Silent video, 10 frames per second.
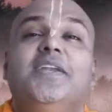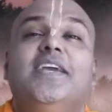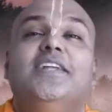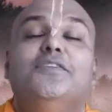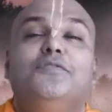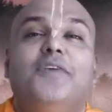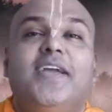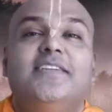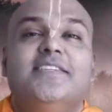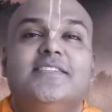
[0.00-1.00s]
many other
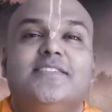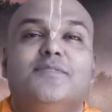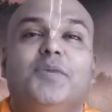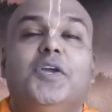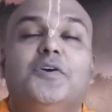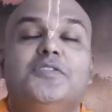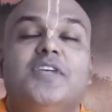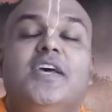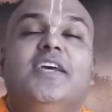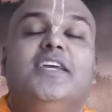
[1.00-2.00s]
factors,
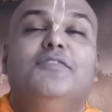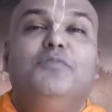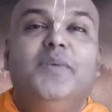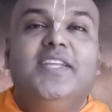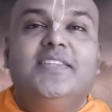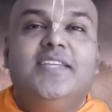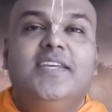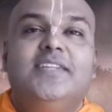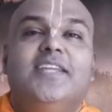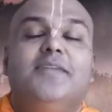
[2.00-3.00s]
because if we
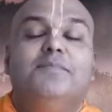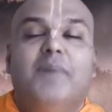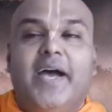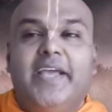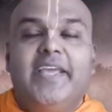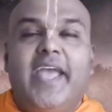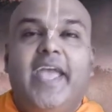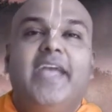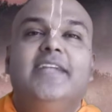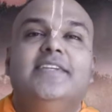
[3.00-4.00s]
think that my
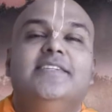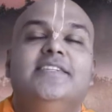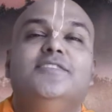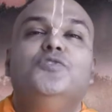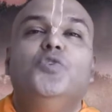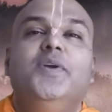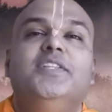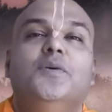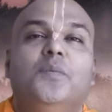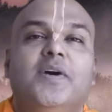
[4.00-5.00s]
hand is
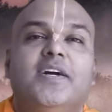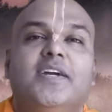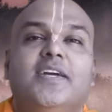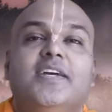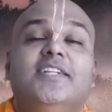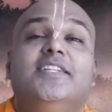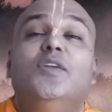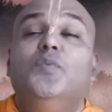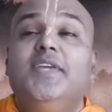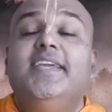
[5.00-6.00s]
doing the work,
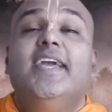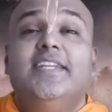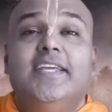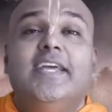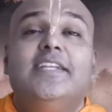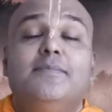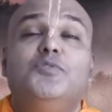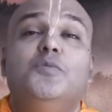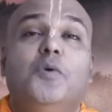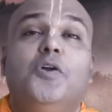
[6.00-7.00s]
then we can get
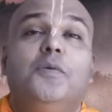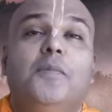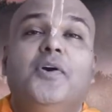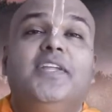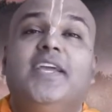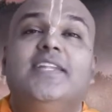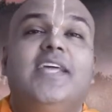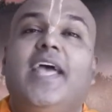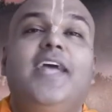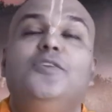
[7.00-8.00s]
up tomorrow morning and
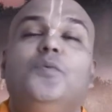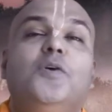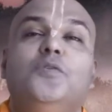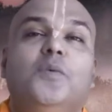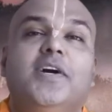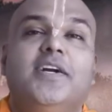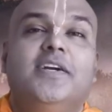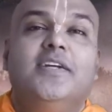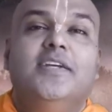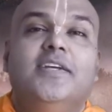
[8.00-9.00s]
the hand won't
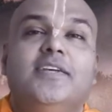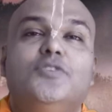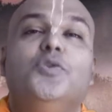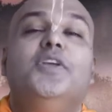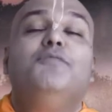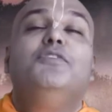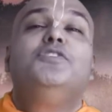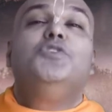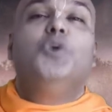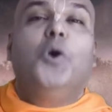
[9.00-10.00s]
work. So if
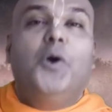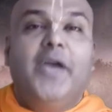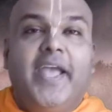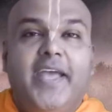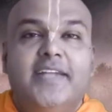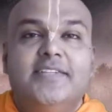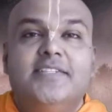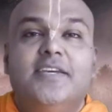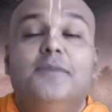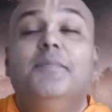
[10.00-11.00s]
it's your
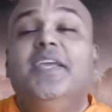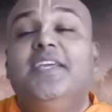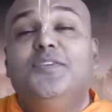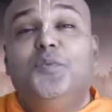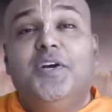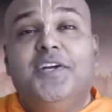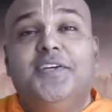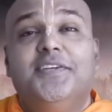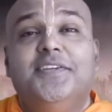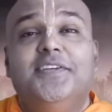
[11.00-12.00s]
hand, make it work.